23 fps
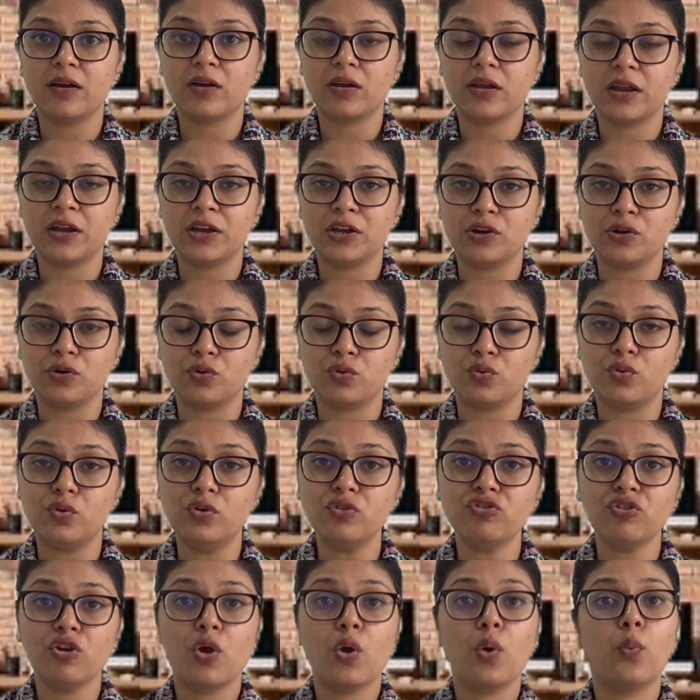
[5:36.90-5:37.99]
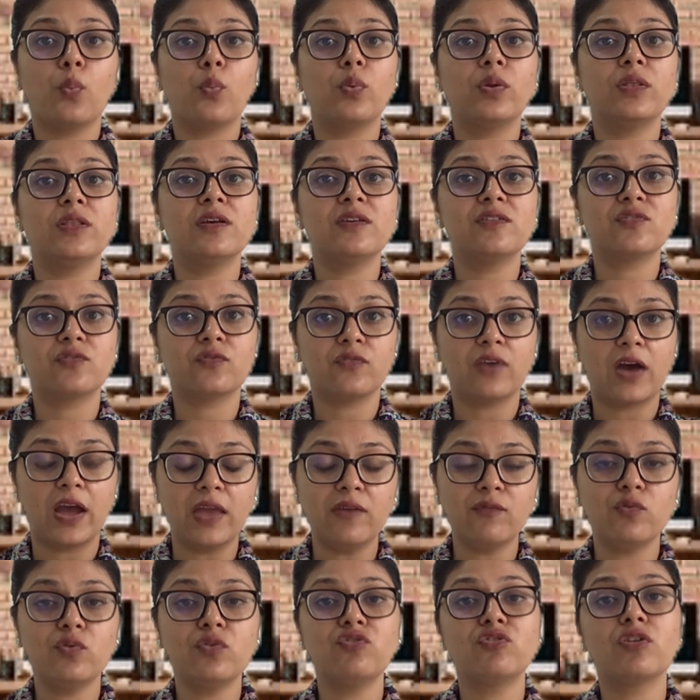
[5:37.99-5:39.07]
intercourse with his wife
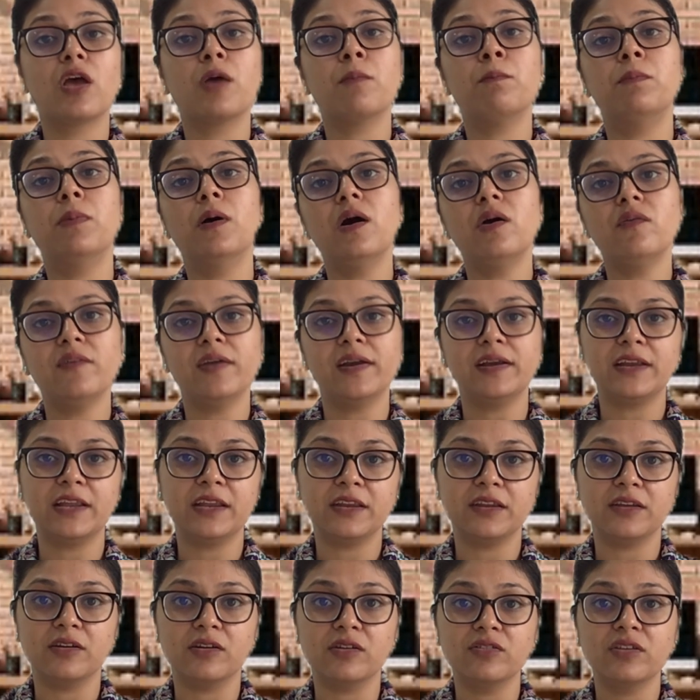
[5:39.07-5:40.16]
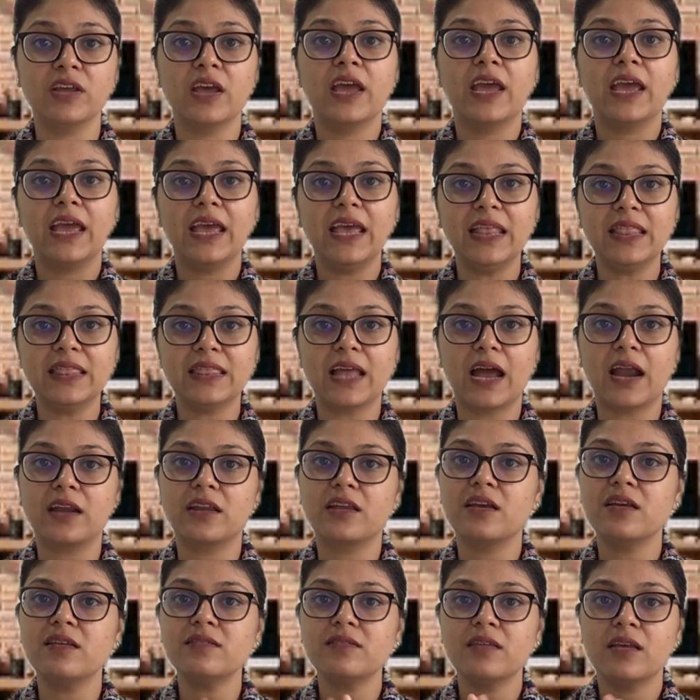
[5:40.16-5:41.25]
who is above 18 years, in that
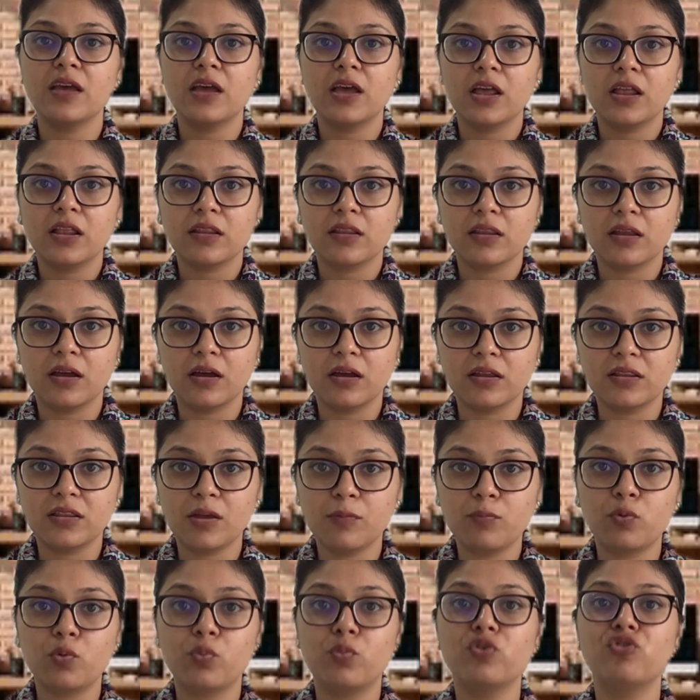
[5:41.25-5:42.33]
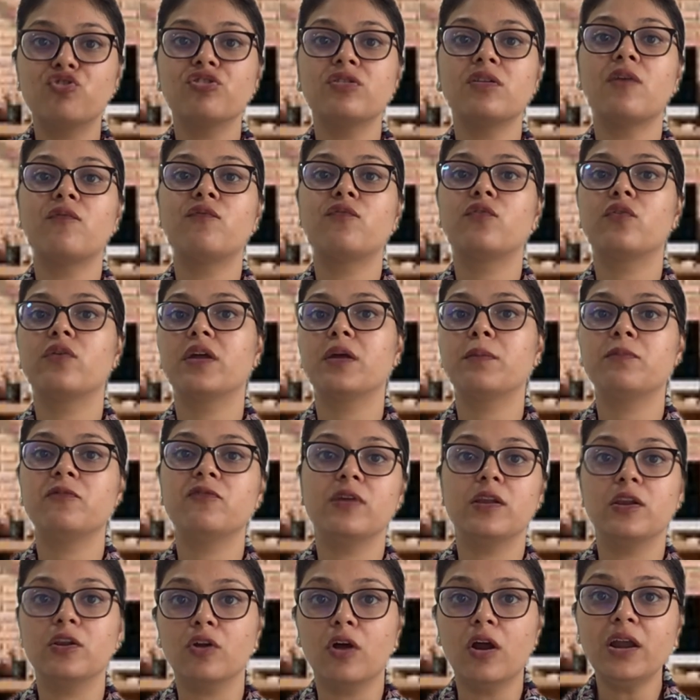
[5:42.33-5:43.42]
case the provision of rape
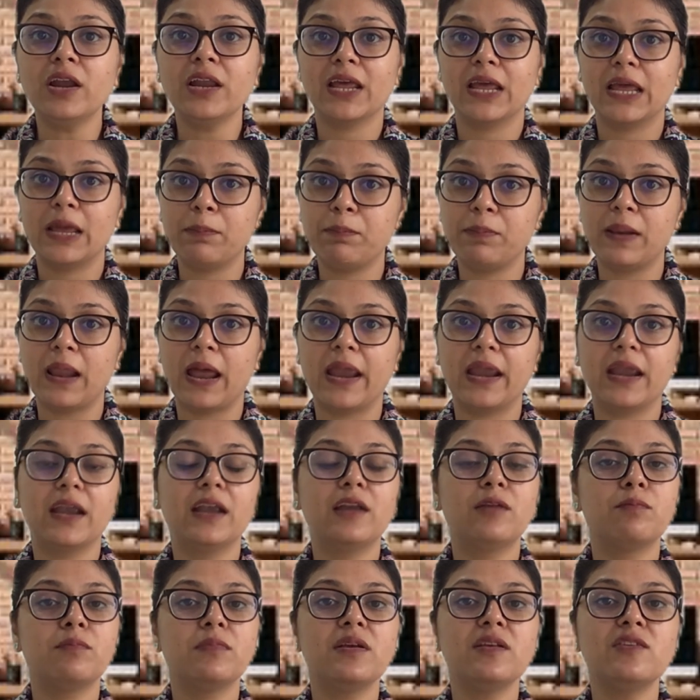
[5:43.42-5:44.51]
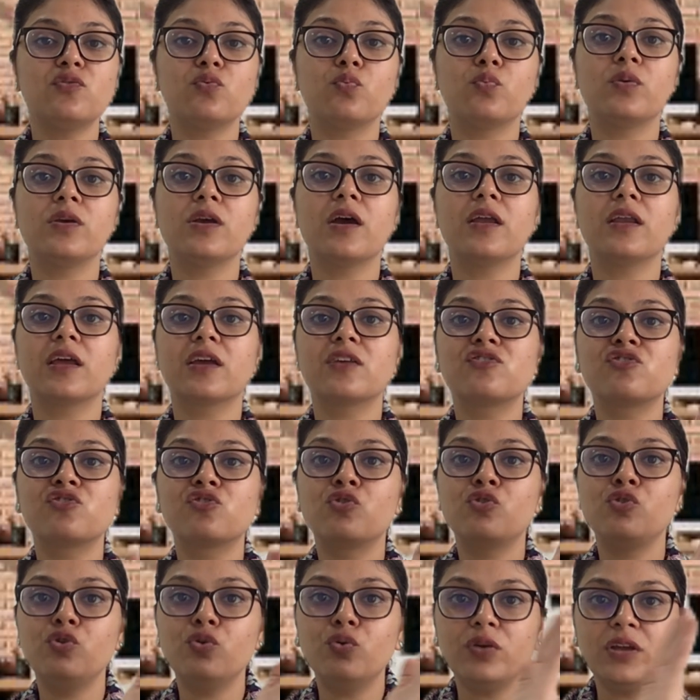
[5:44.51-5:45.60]
will not apply. It means we are
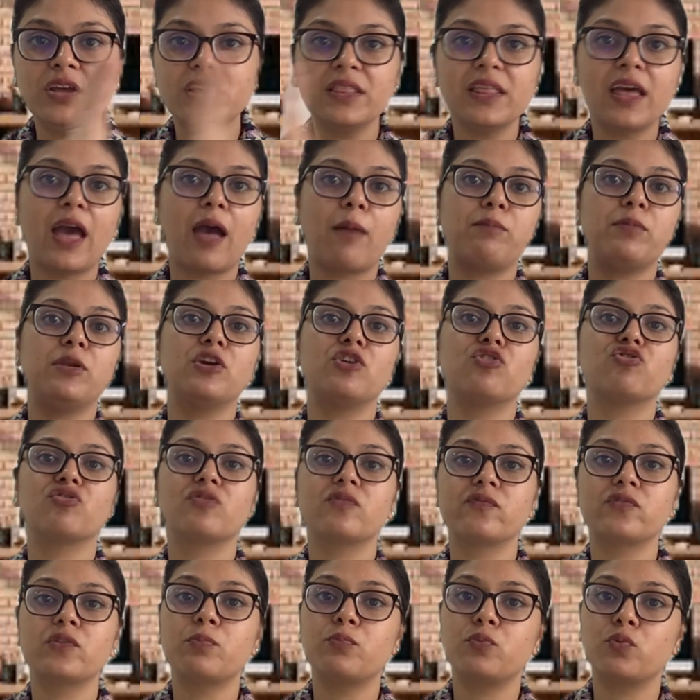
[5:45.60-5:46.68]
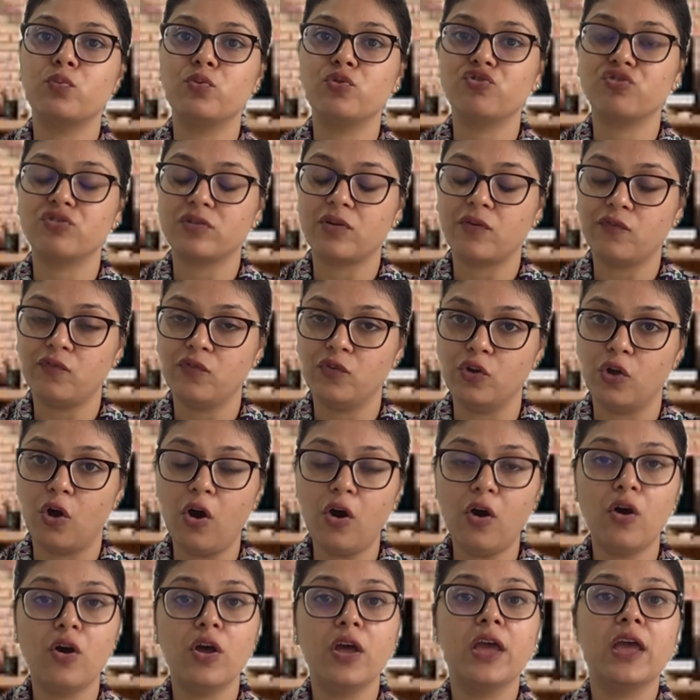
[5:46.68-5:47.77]
excluding the application of the provision of
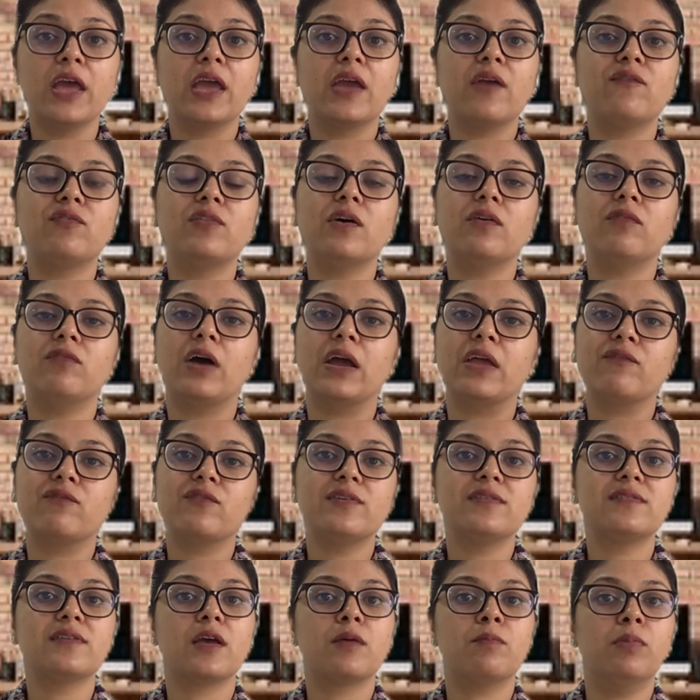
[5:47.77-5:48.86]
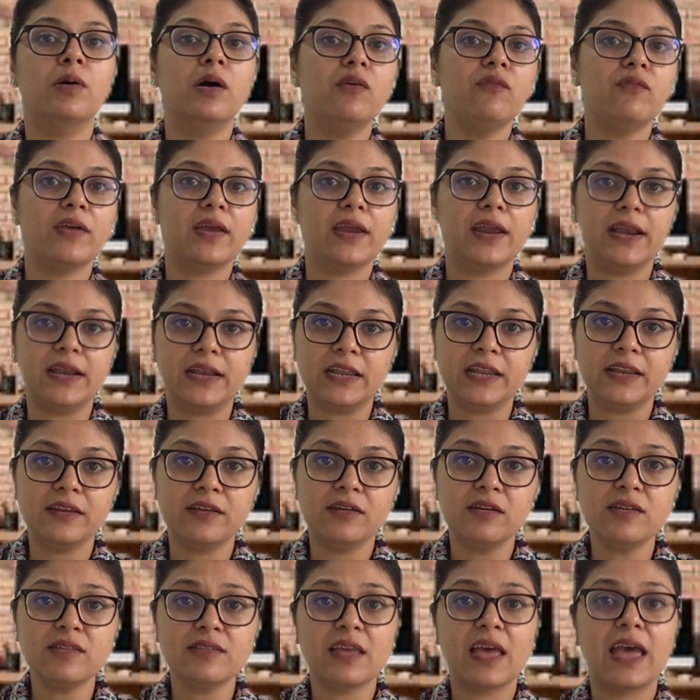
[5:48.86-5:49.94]
law if the wife is above 18
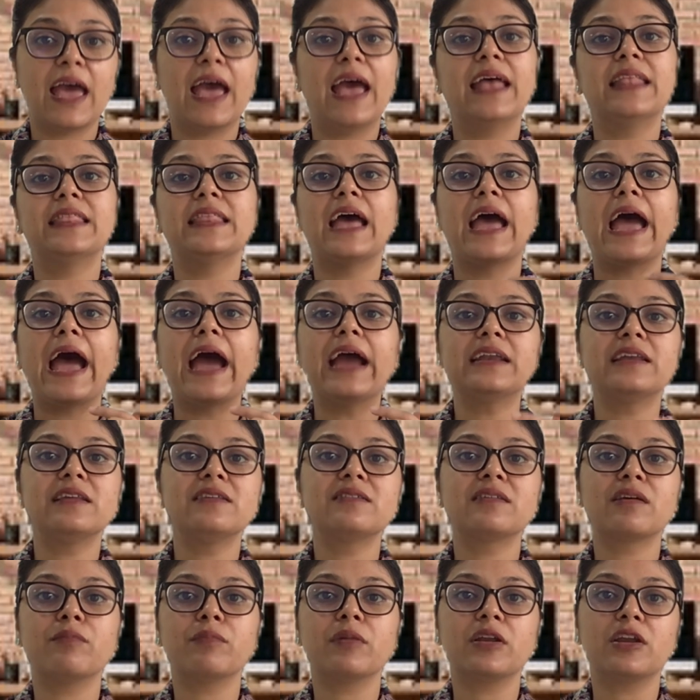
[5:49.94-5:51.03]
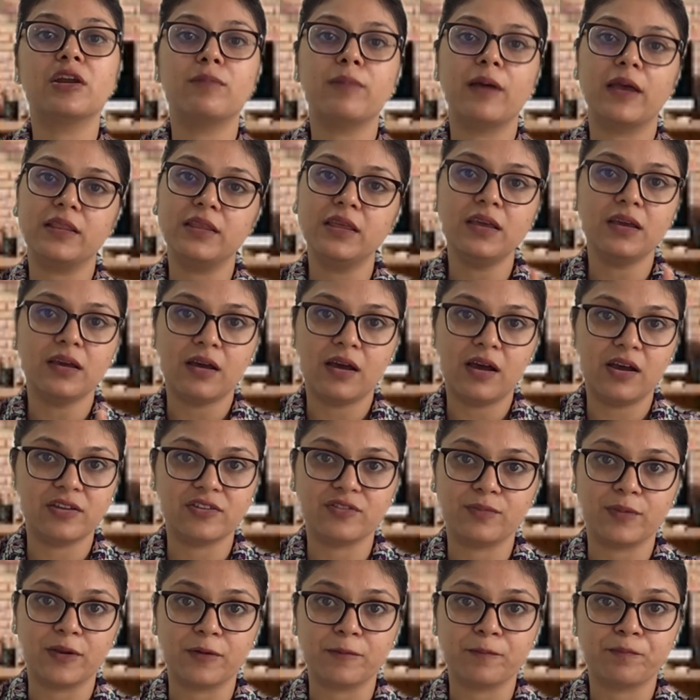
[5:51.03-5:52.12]
years and the act is committed by the
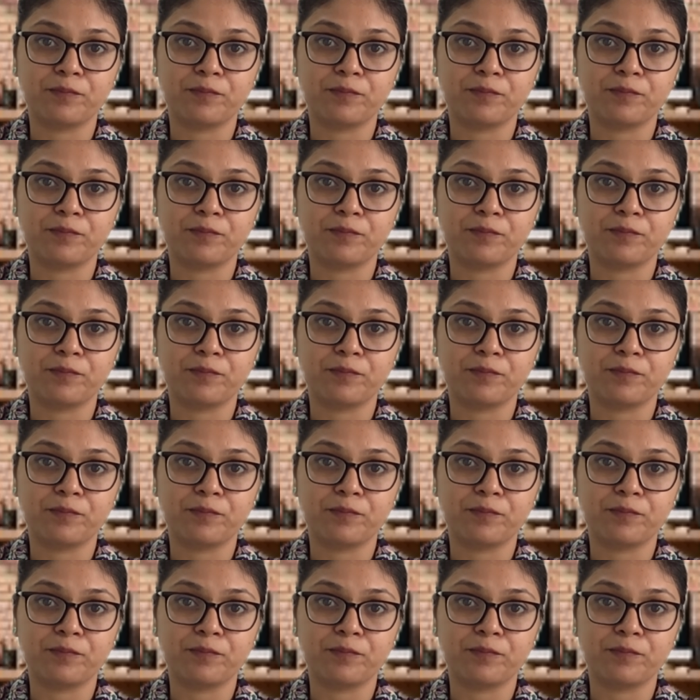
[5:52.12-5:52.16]
husband.